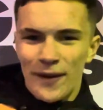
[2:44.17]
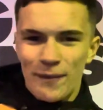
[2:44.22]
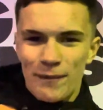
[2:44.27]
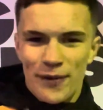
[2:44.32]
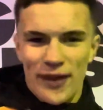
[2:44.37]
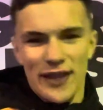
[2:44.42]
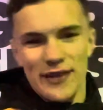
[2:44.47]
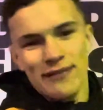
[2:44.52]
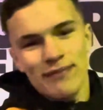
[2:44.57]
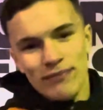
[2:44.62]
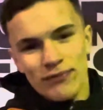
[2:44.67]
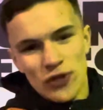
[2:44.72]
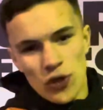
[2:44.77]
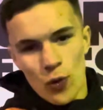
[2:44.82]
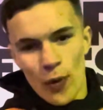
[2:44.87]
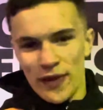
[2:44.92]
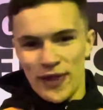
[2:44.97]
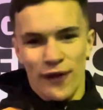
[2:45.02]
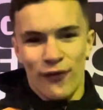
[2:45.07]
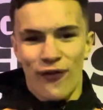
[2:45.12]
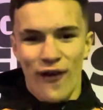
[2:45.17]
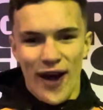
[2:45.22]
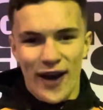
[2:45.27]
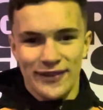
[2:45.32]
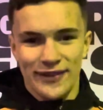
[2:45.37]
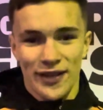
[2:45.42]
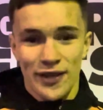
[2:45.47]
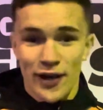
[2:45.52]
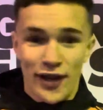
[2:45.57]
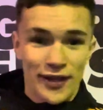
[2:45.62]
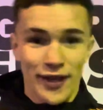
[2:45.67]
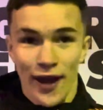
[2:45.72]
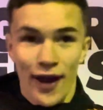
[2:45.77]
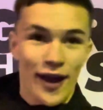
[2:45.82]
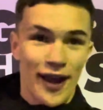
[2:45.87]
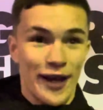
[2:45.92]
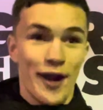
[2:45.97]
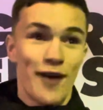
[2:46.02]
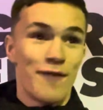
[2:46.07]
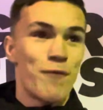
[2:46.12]
Then you win the fight and you're like, yeah,
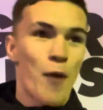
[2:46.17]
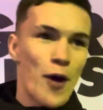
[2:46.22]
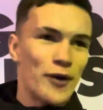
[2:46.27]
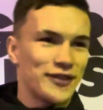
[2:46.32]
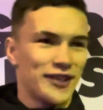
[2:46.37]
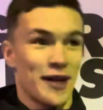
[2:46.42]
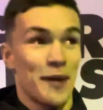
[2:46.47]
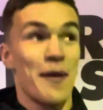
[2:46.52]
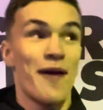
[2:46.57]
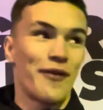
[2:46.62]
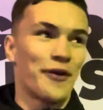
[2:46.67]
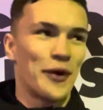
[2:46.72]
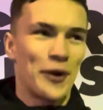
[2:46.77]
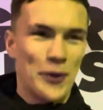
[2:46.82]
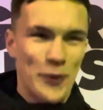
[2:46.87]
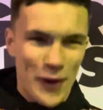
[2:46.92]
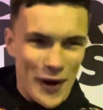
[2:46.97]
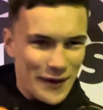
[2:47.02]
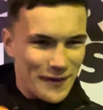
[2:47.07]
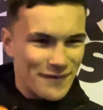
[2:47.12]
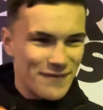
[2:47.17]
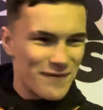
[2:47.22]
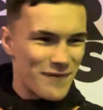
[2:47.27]
I love boxing, I'm never going to quit.